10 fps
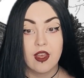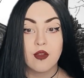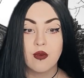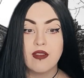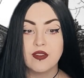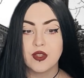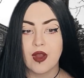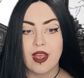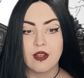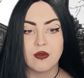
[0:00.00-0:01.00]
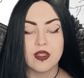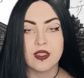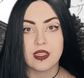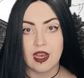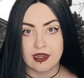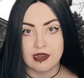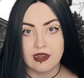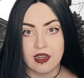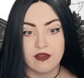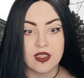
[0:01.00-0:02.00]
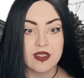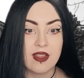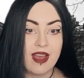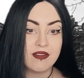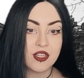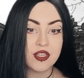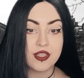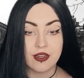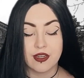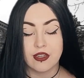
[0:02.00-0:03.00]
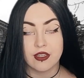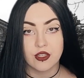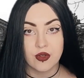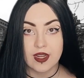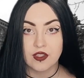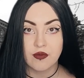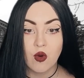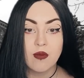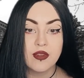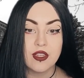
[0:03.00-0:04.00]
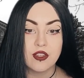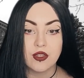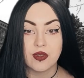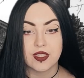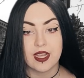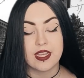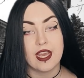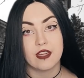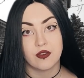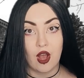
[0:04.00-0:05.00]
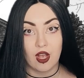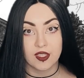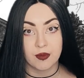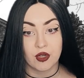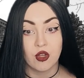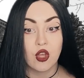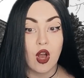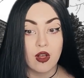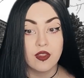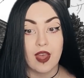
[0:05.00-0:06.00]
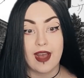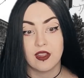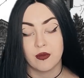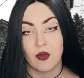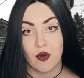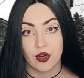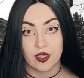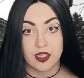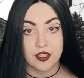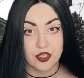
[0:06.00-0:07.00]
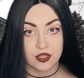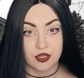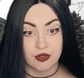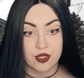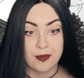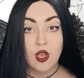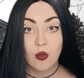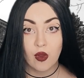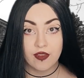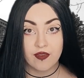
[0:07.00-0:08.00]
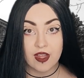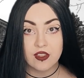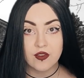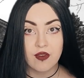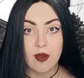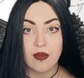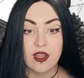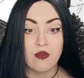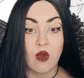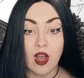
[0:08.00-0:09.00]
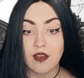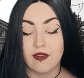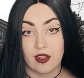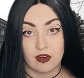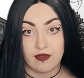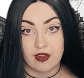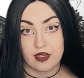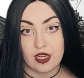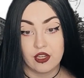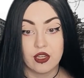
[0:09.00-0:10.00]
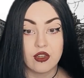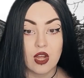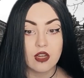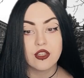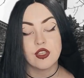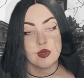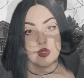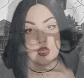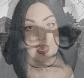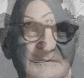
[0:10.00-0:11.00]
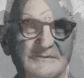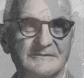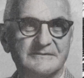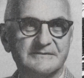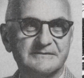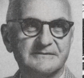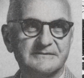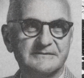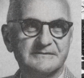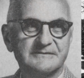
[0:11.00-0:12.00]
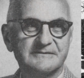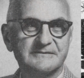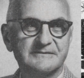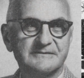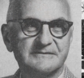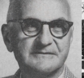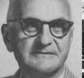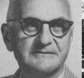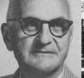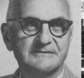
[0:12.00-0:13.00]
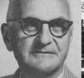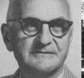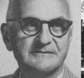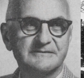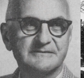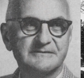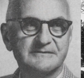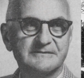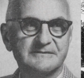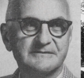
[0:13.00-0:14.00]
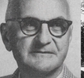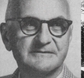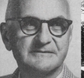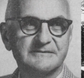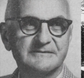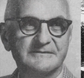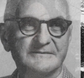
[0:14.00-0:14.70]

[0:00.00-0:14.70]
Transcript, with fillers: Ravenscrag was gutted of its lavish interior and transformed into a psychiatric hospital called the Allan Memorial Institute. With funds from the Rockefeller Foundation, Dr. Ewen Cameron, the founder of McGill's psychiatric department, was appointed